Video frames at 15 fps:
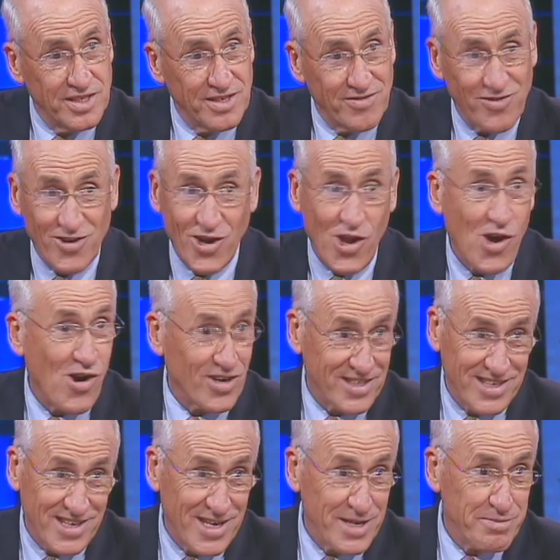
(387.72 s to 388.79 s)
for a long
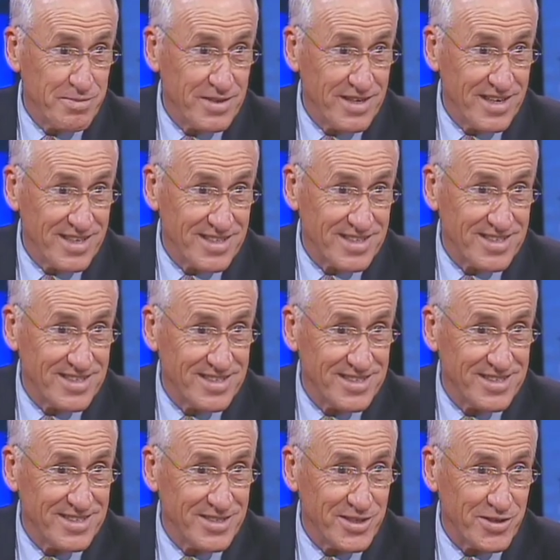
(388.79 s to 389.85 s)
time, as
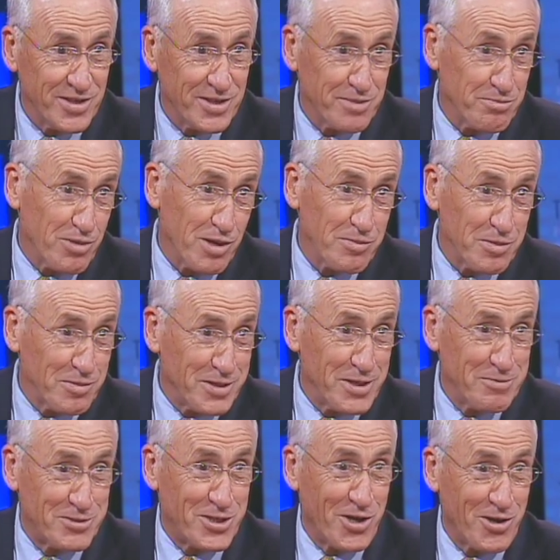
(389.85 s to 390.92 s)
you can probably
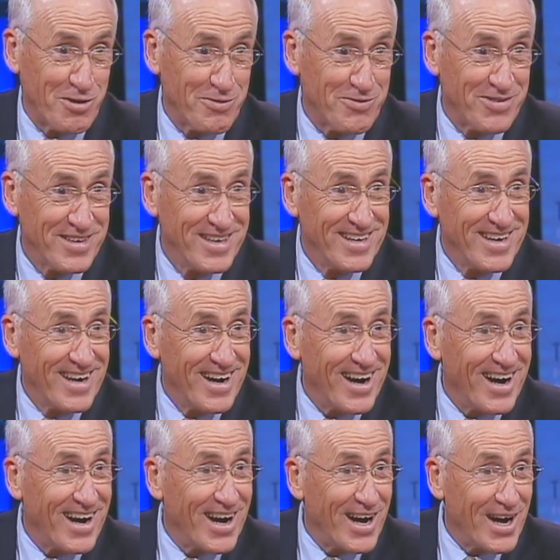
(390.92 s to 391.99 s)
observe,
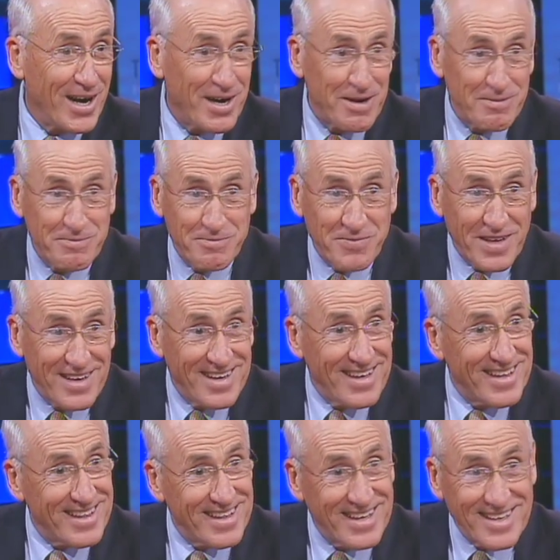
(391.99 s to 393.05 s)
um,
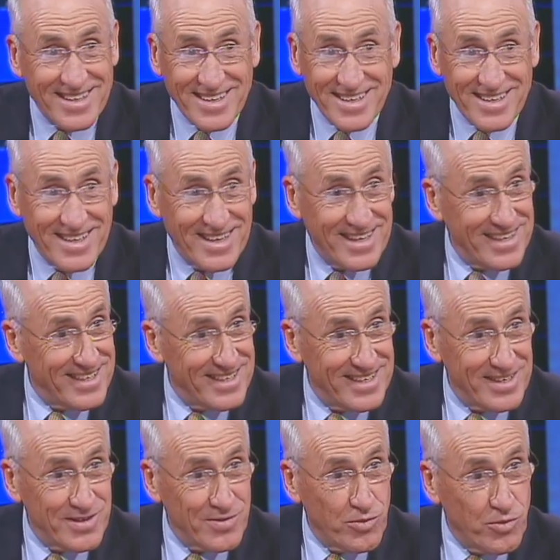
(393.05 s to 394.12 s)
the,
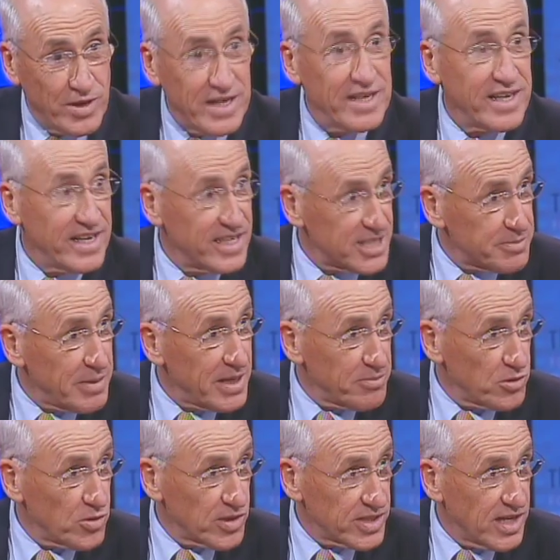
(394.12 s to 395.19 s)
we need to spend
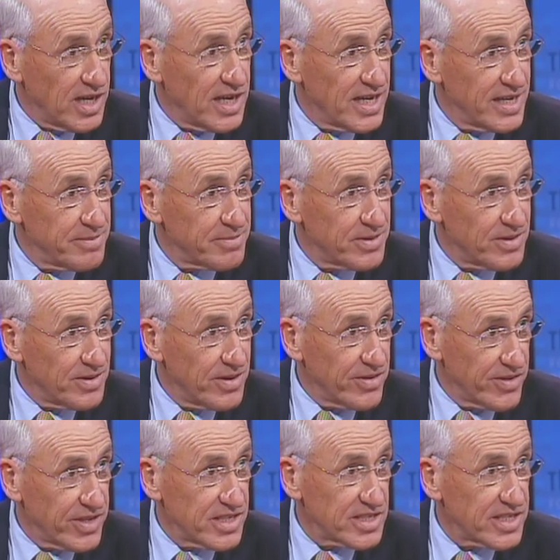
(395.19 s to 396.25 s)
more time
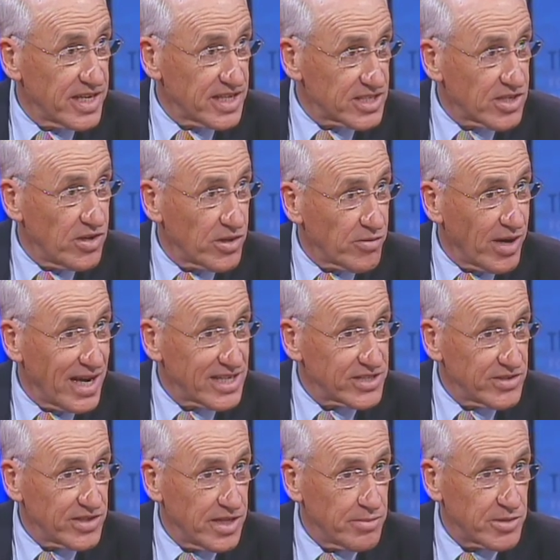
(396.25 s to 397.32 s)
on these things called
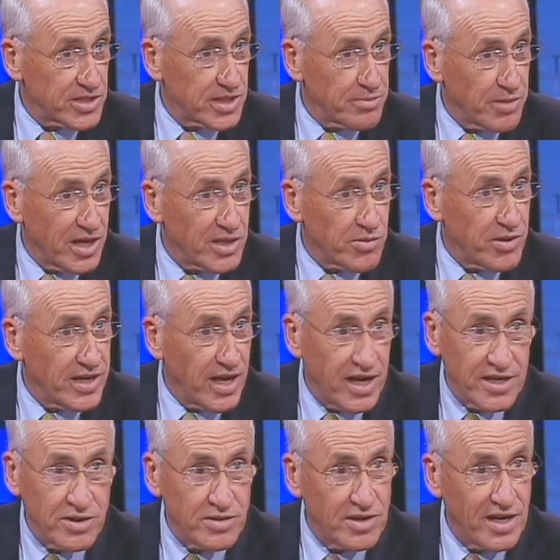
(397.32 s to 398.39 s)
rational numbers. And by the way,
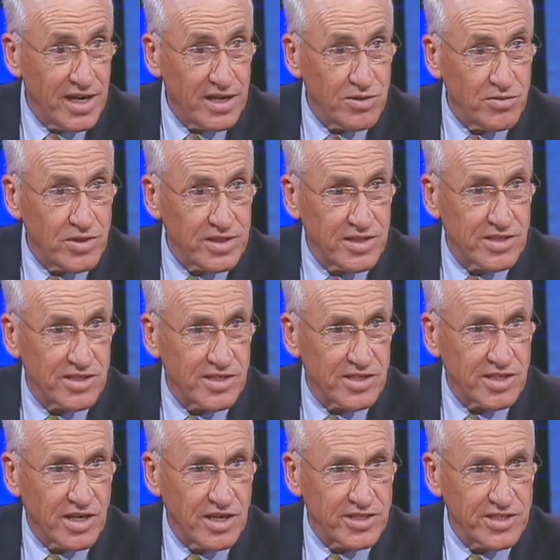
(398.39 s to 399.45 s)
I don't, I don't want this
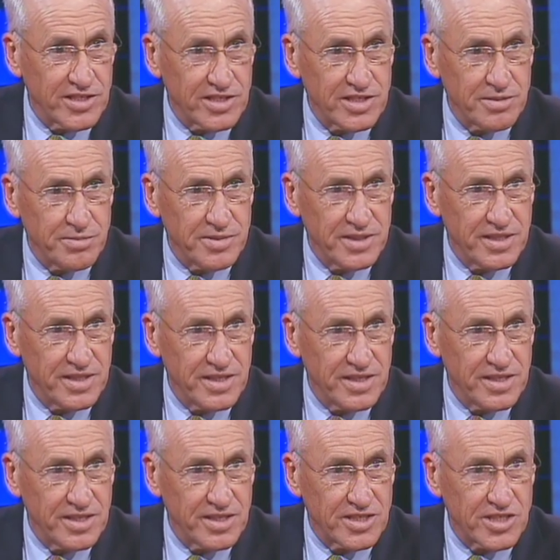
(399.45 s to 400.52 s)
discussion to
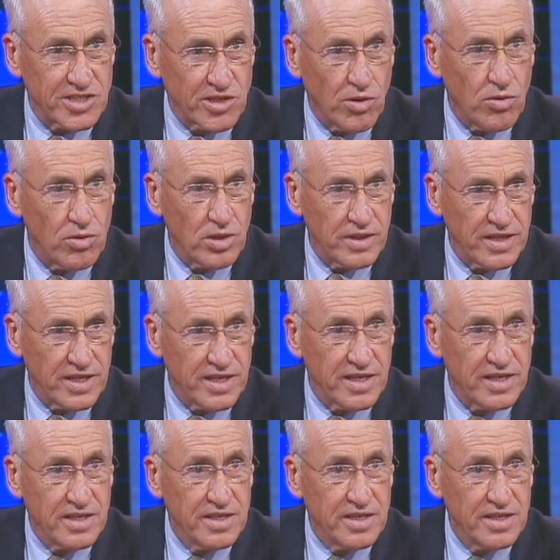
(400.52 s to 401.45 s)
be solely